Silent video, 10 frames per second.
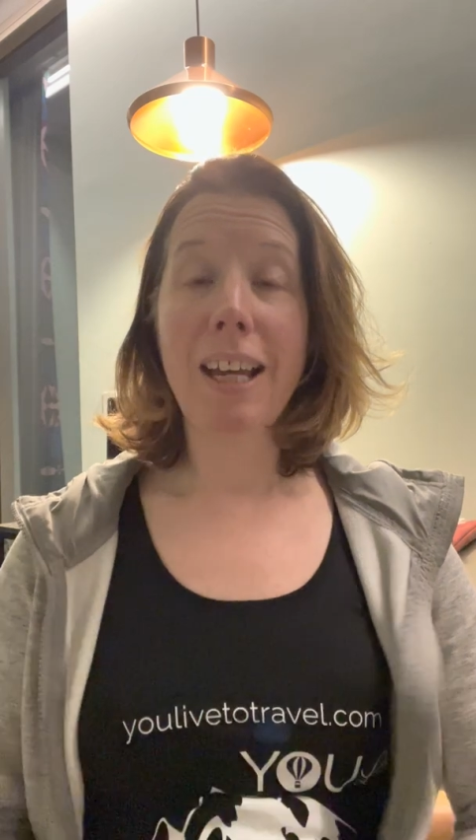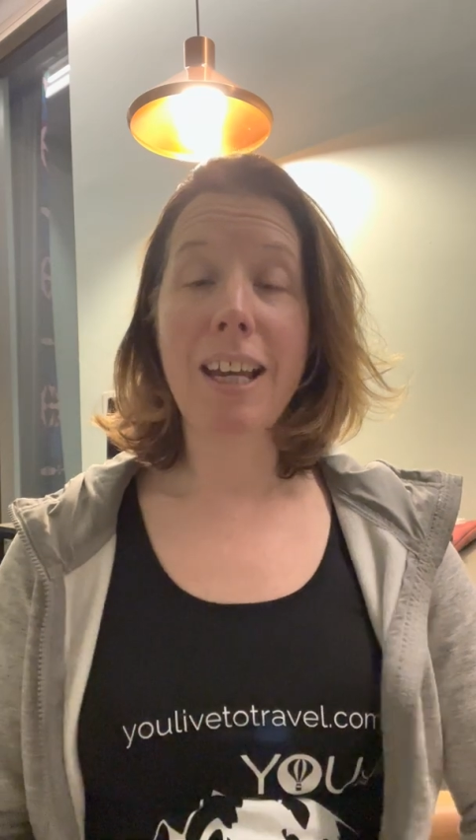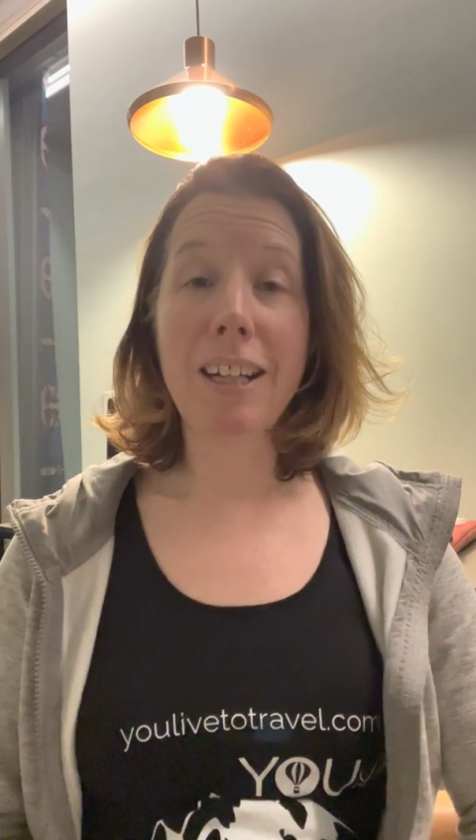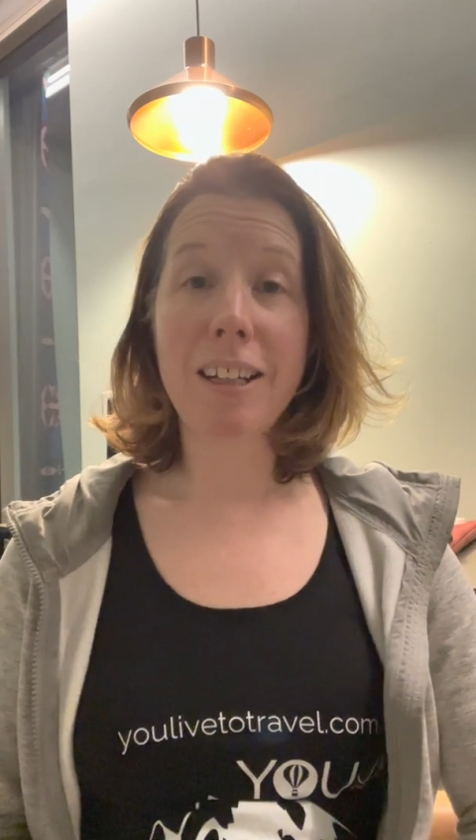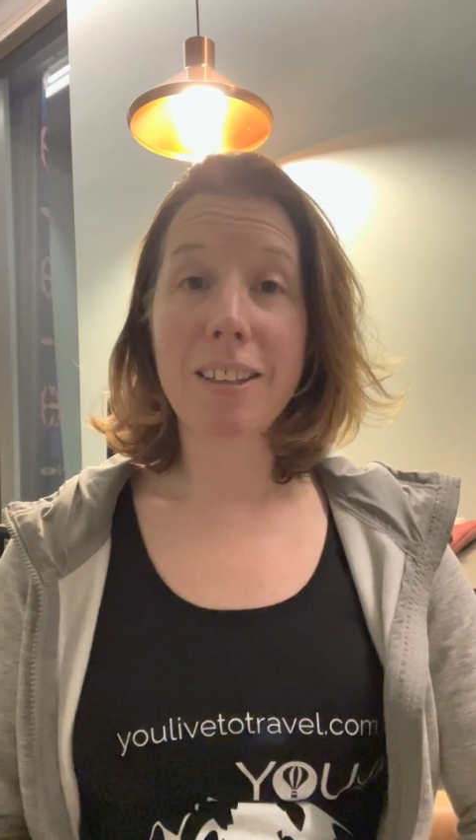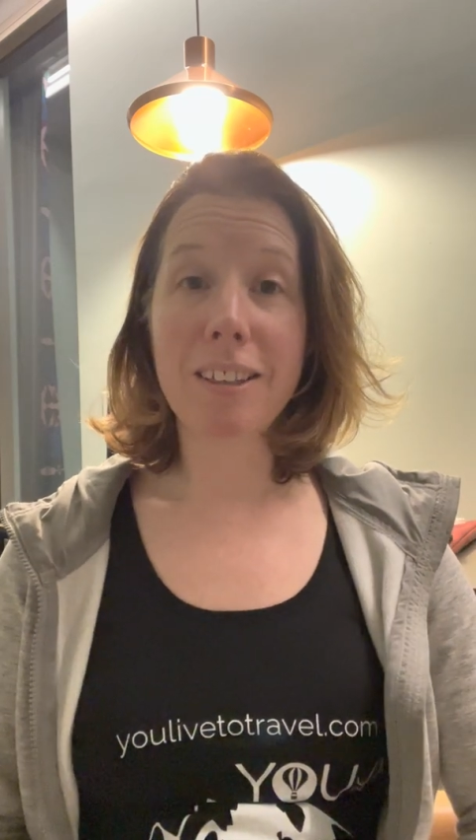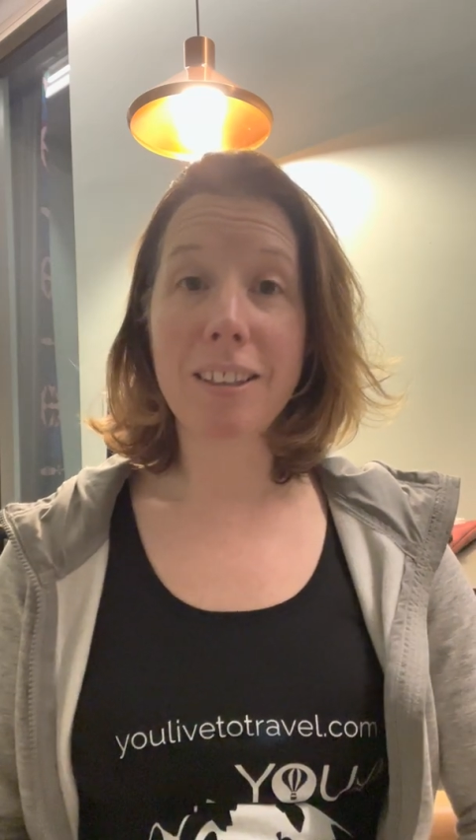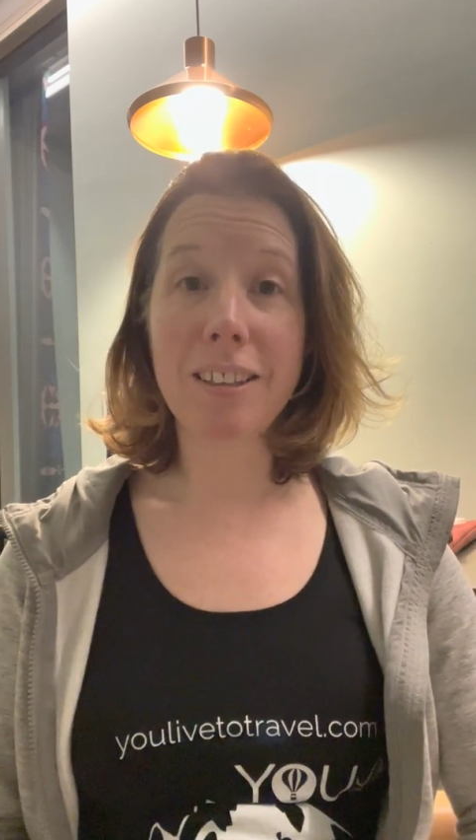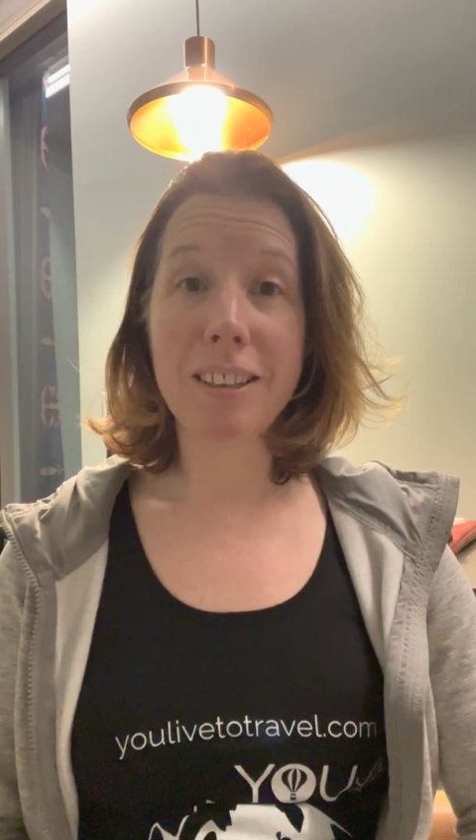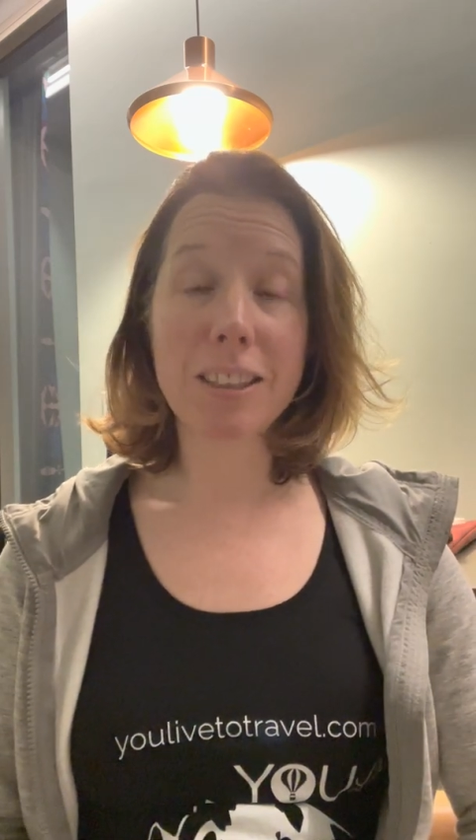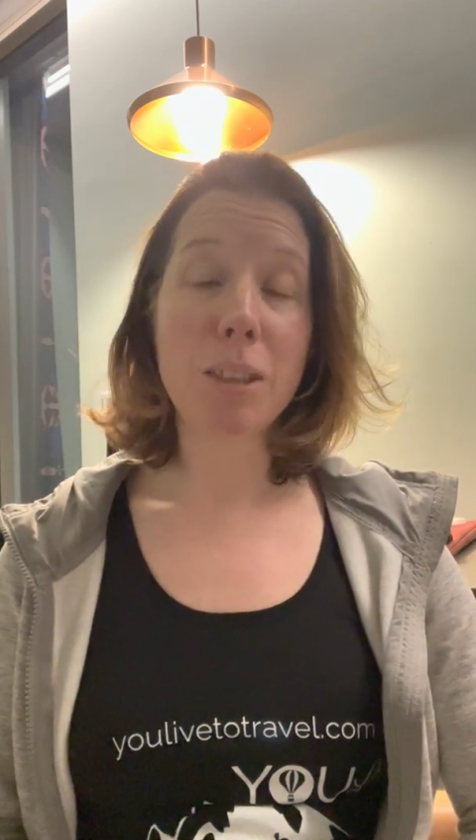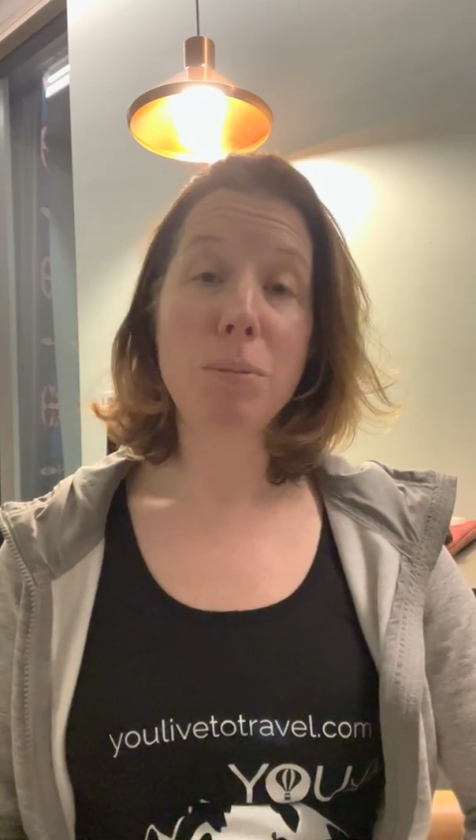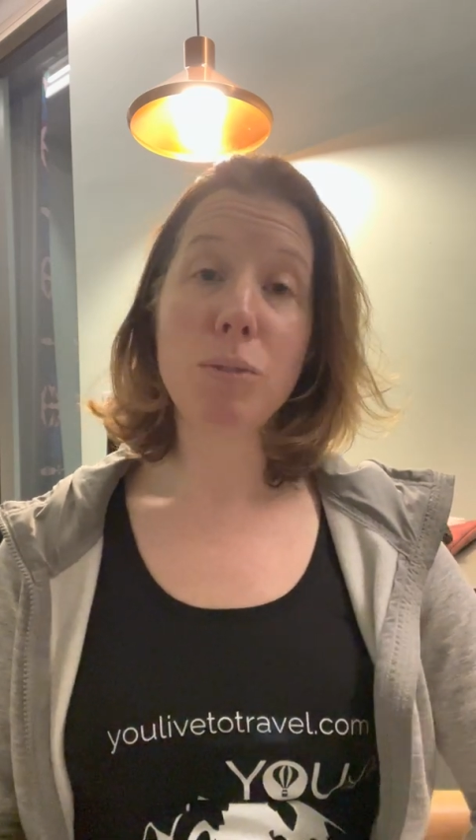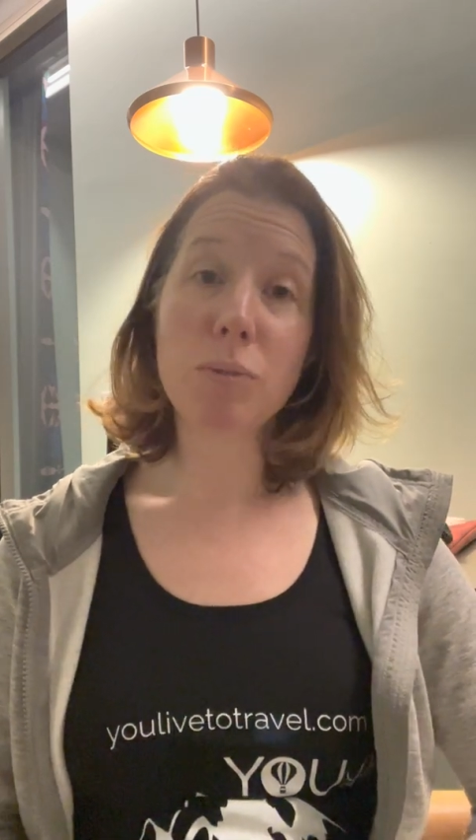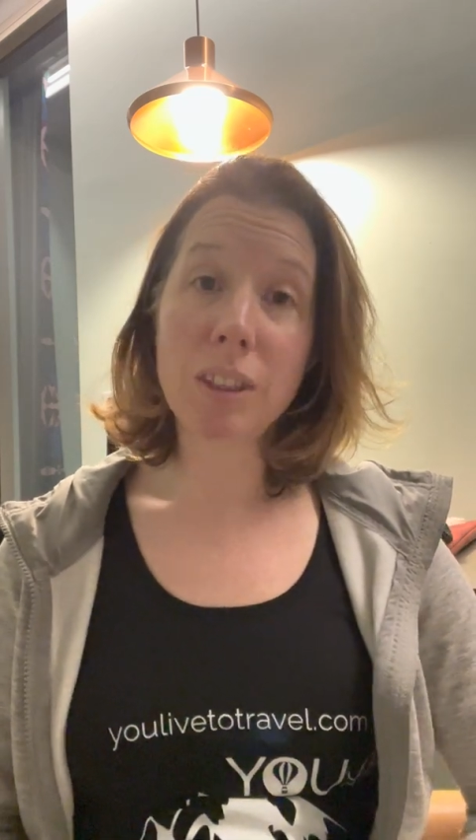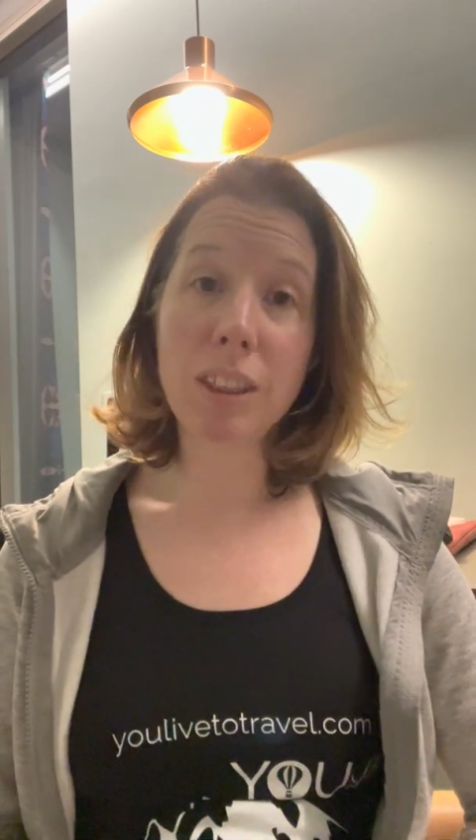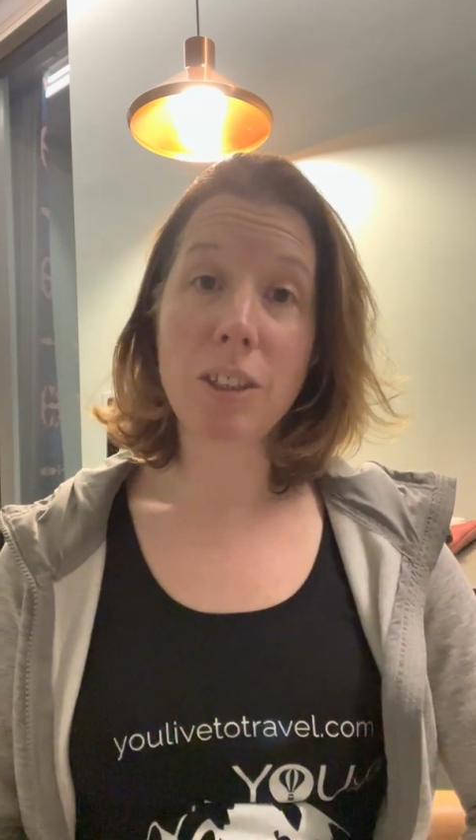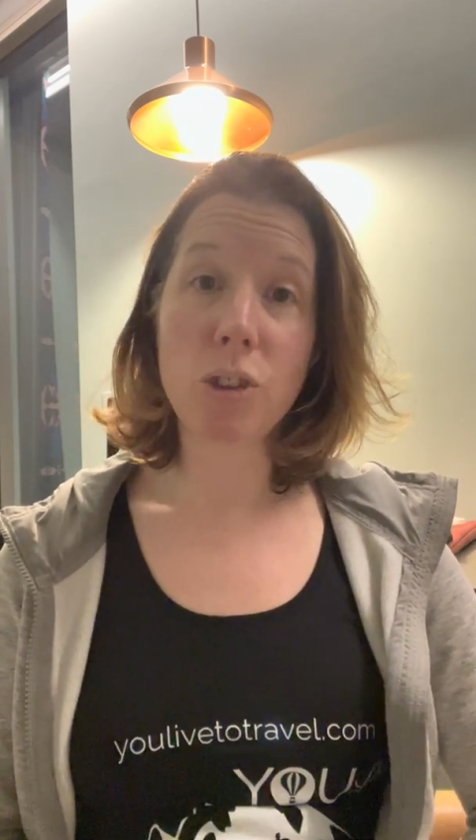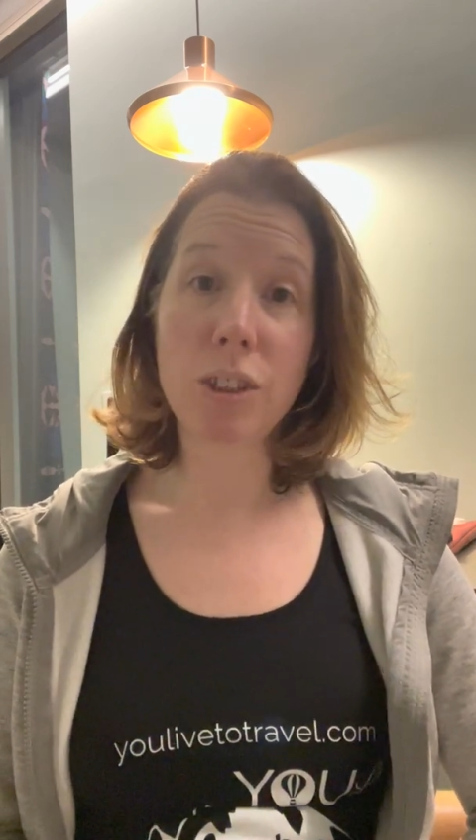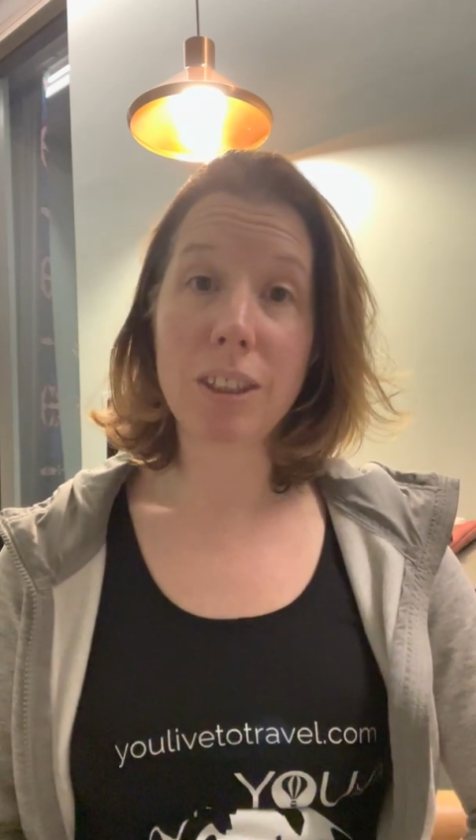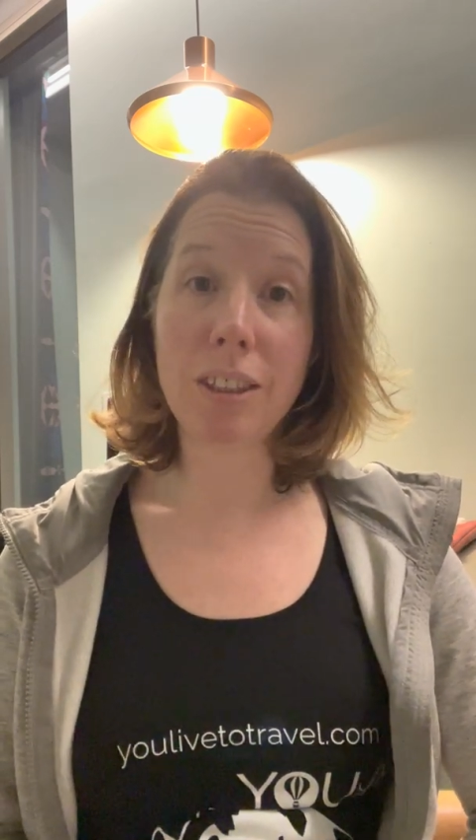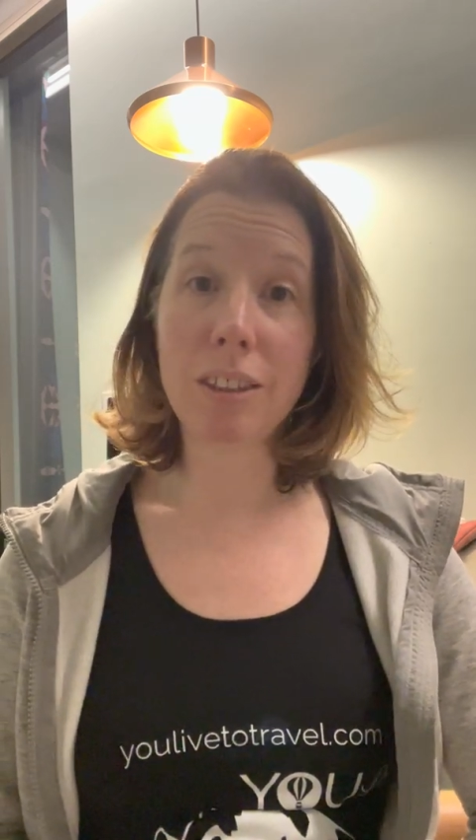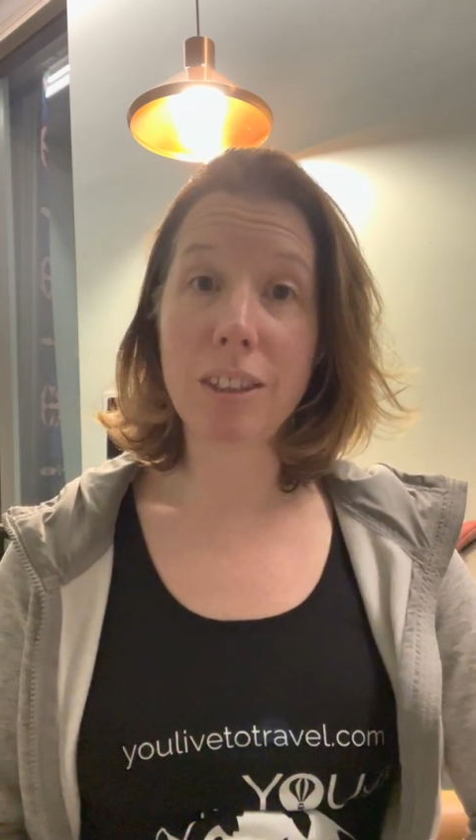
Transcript: and I think it's going to be really interesting